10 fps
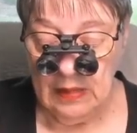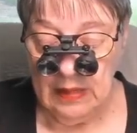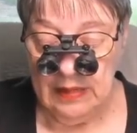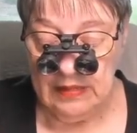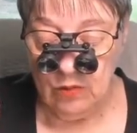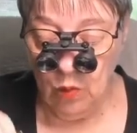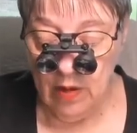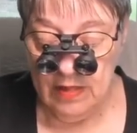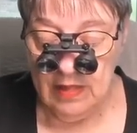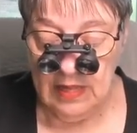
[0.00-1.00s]
It's
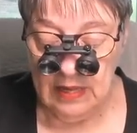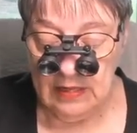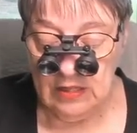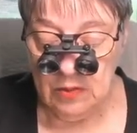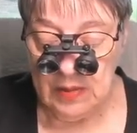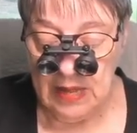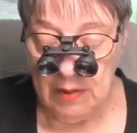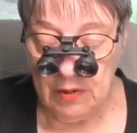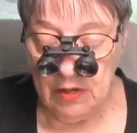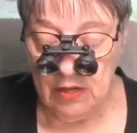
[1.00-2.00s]
one thing to be
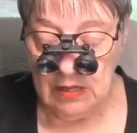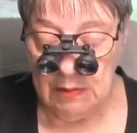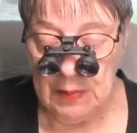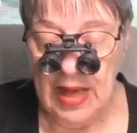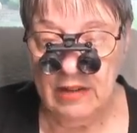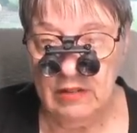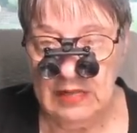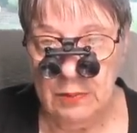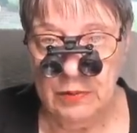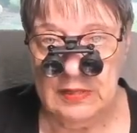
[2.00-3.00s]
able to look at Pattern
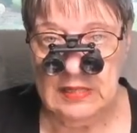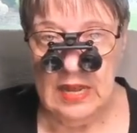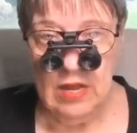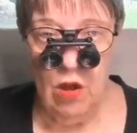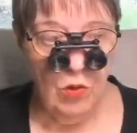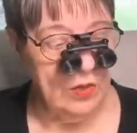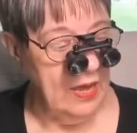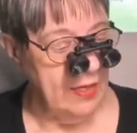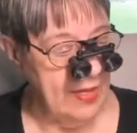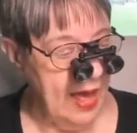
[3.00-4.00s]
Keeper and say, oh
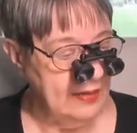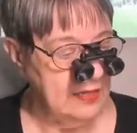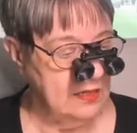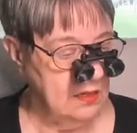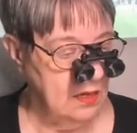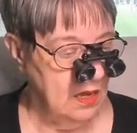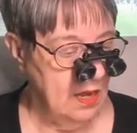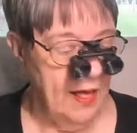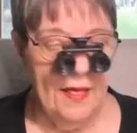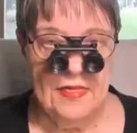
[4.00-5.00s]
yeah, that's
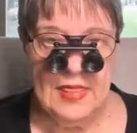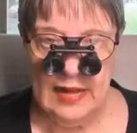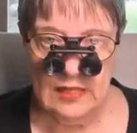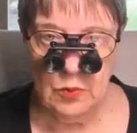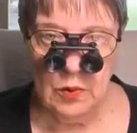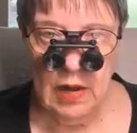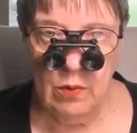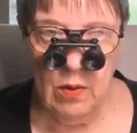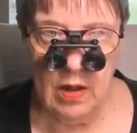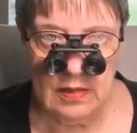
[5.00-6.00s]
where I
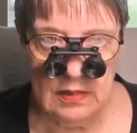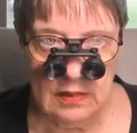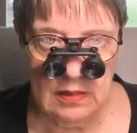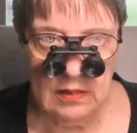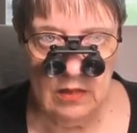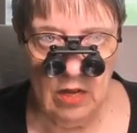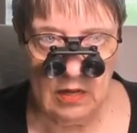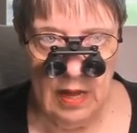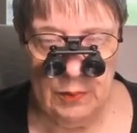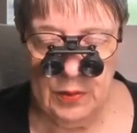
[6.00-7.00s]
was. Look,
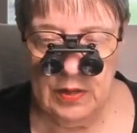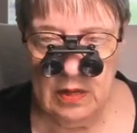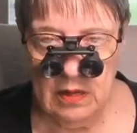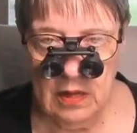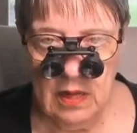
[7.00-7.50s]
I put a